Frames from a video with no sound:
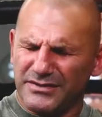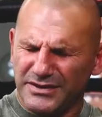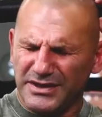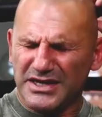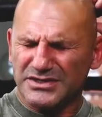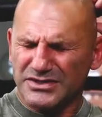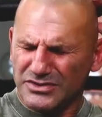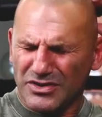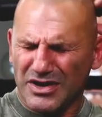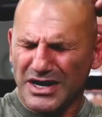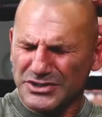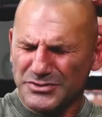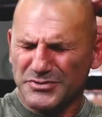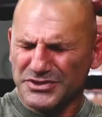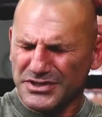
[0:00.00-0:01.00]
Yes, you're
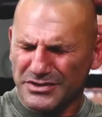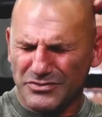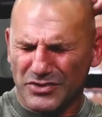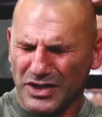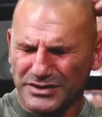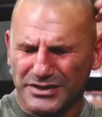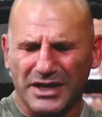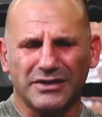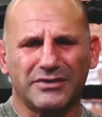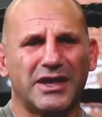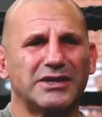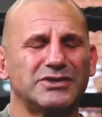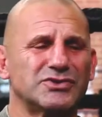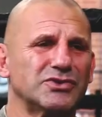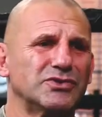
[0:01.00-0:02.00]
100% right. They
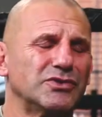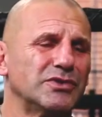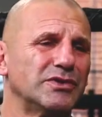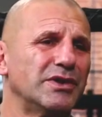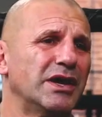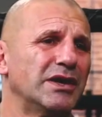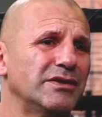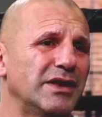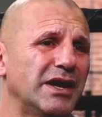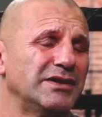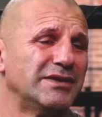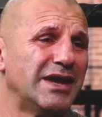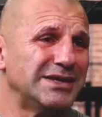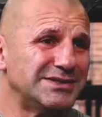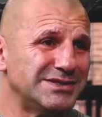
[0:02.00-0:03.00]
do.
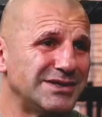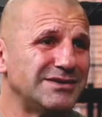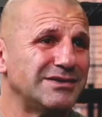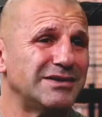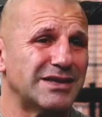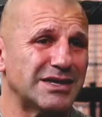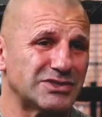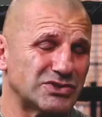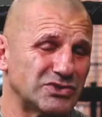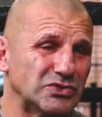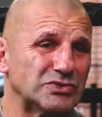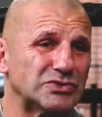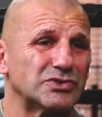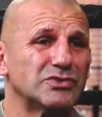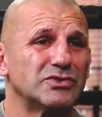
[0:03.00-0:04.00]
They did, and they still
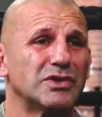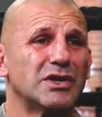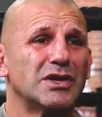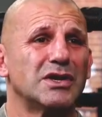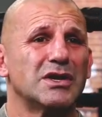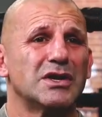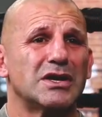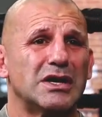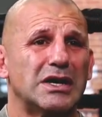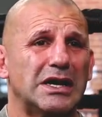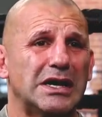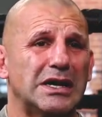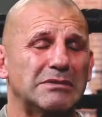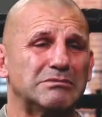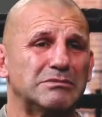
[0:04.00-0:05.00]
do.
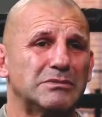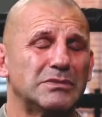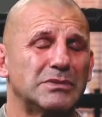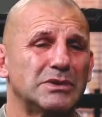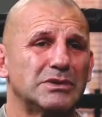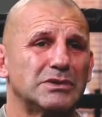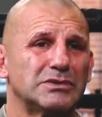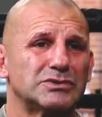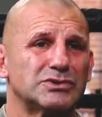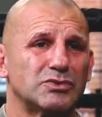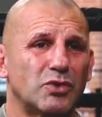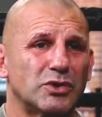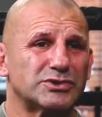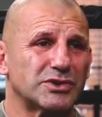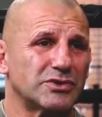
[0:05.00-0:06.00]
To
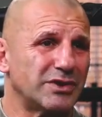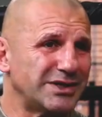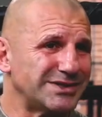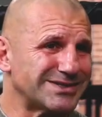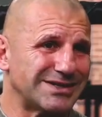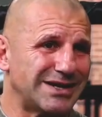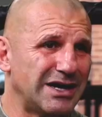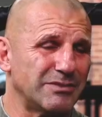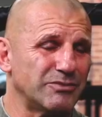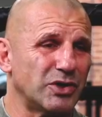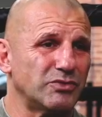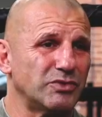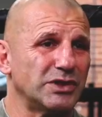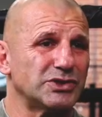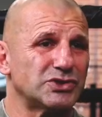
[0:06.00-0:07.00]
what degree today, I'm
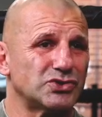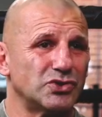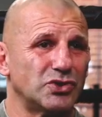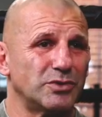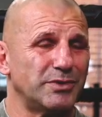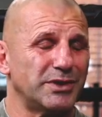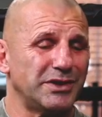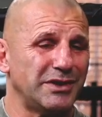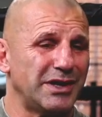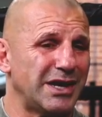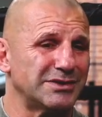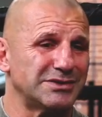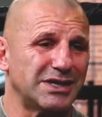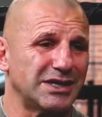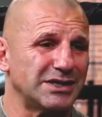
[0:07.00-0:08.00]
not really sure. But in our
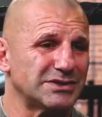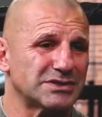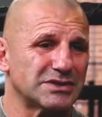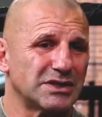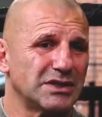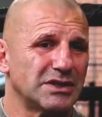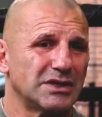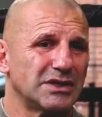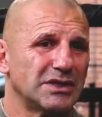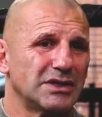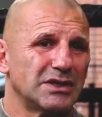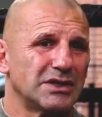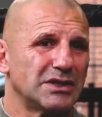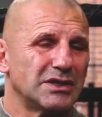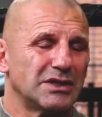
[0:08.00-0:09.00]
days,
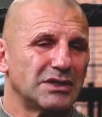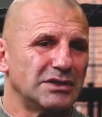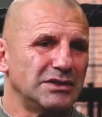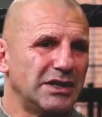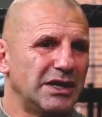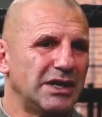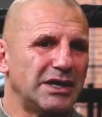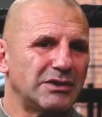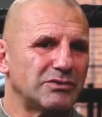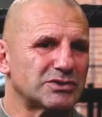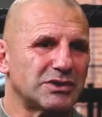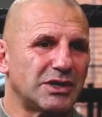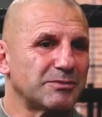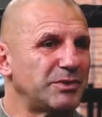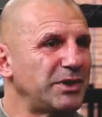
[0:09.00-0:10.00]
it was
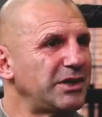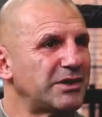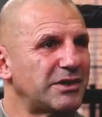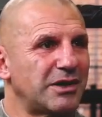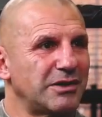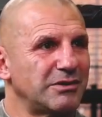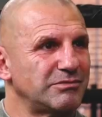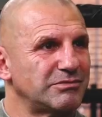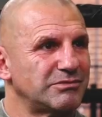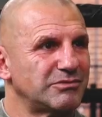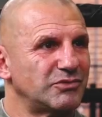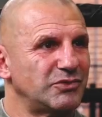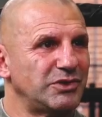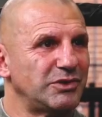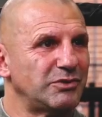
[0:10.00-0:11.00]
like being at home
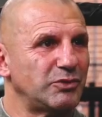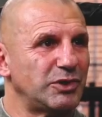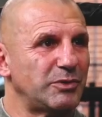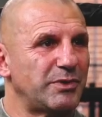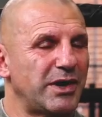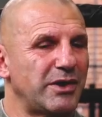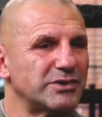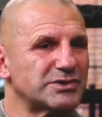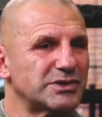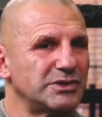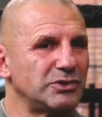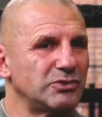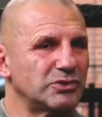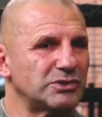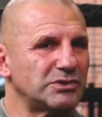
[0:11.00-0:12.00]
with your parents, and
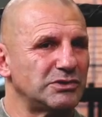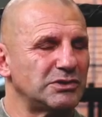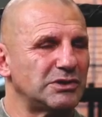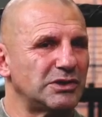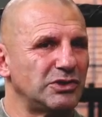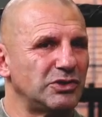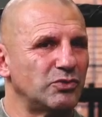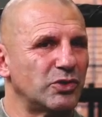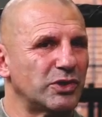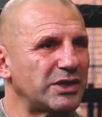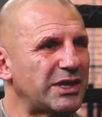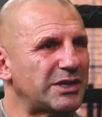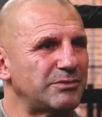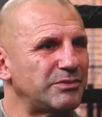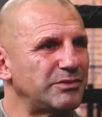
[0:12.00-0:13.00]
you weren't
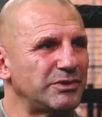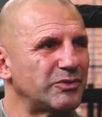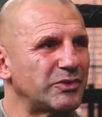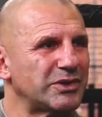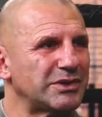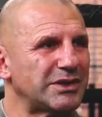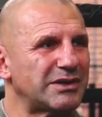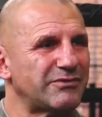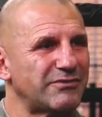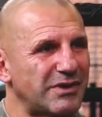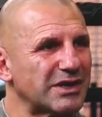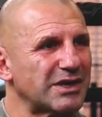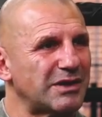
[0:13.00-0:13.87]
allowed to fuck